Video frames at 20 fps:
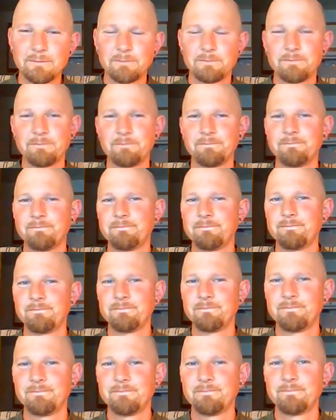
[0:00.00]

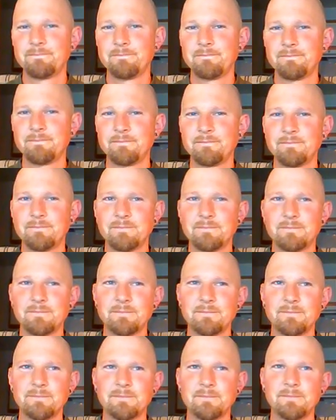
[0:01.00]

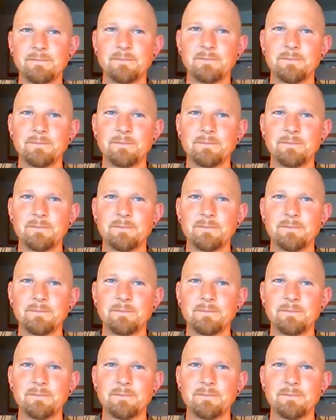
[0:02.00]
No one is speaking in this clip.